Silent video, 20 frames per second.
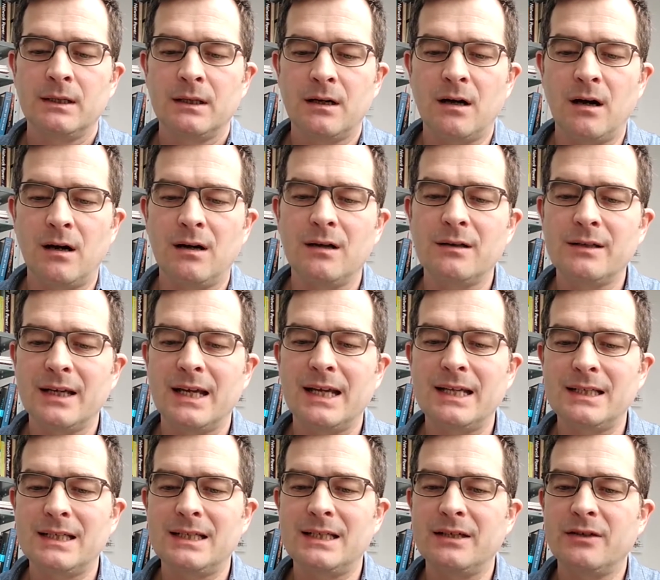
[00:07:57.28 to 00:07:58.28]
guard
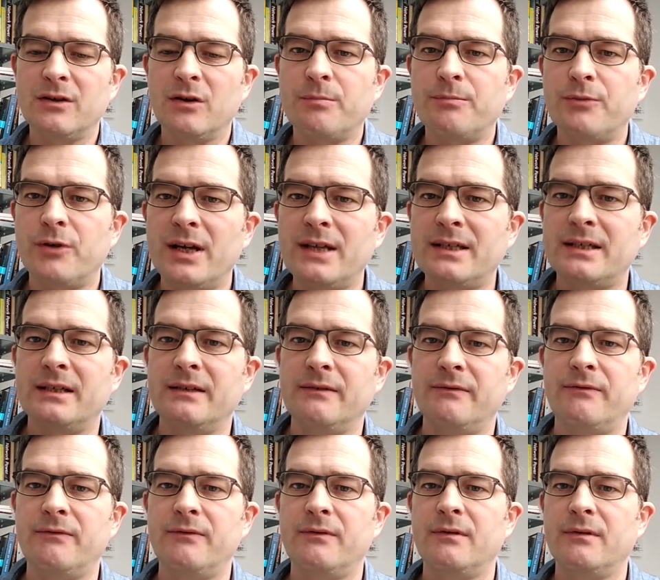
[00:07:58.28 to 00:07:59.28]
against this
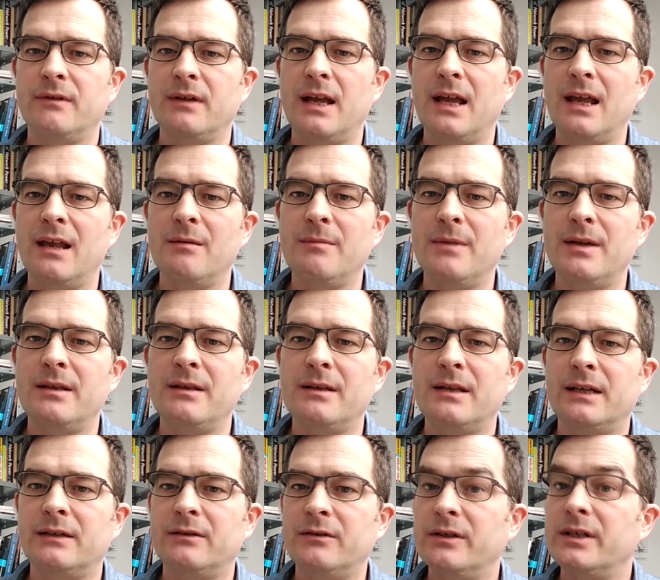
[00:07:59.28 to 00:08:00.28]
oppressive element
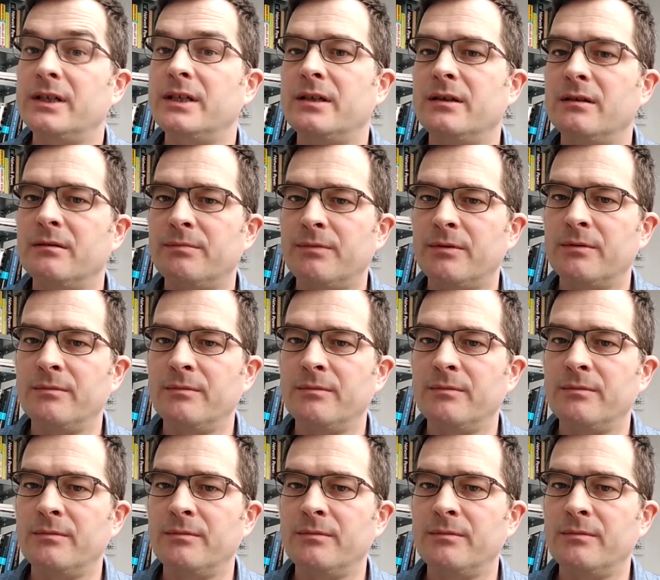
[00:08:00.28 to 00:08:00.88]
that traditional